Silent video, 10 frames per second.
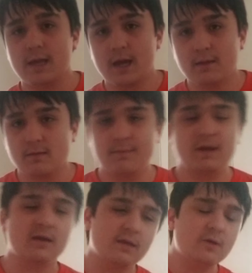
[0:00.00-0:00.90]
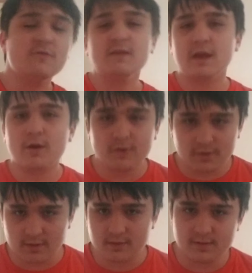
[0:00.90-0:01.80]
has is because each of the characters
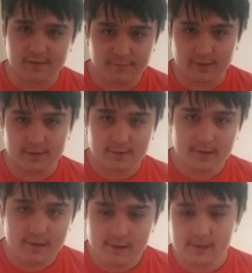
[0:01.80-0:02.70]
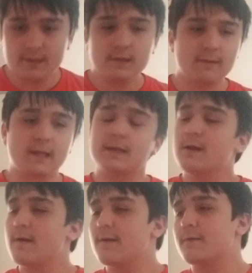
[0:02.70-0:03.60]
is different. Like
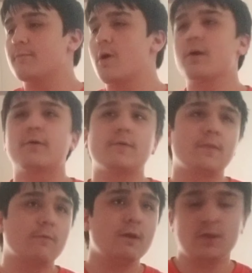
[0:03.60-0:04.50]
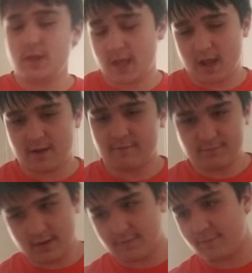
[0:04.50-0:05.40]
Mario and Luigi
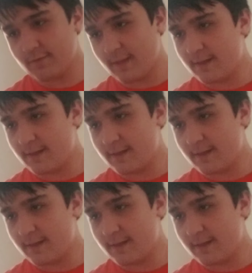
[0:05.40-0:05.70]
have different